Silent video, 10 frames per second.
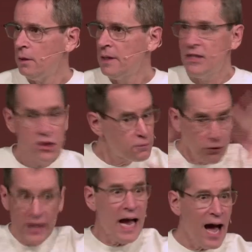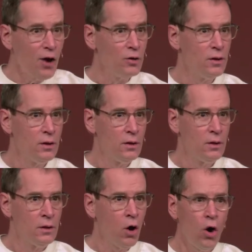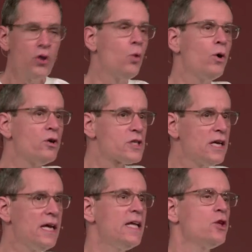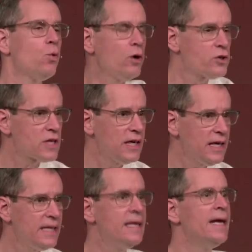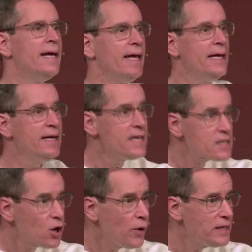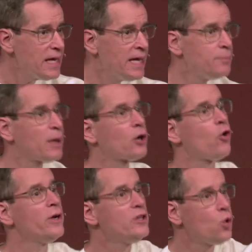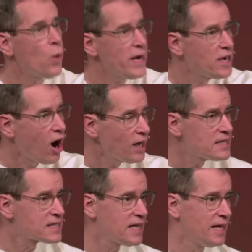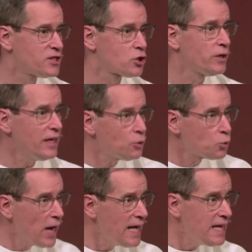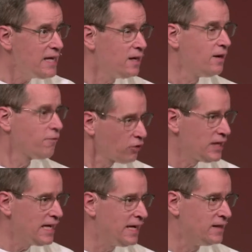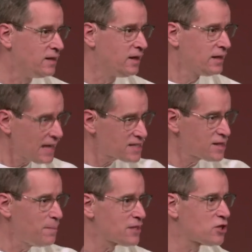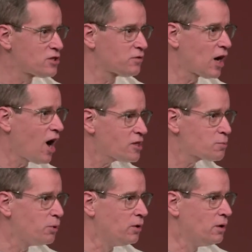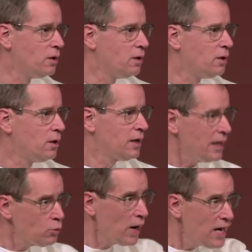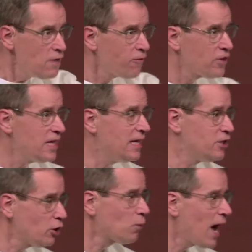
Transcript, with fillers: They just freak out. Oh, the world's going to end. The world's going to end. It is going to end, but according to the way God said. So get ready for the end. That's the message of the gospel. Get ready for the end. You're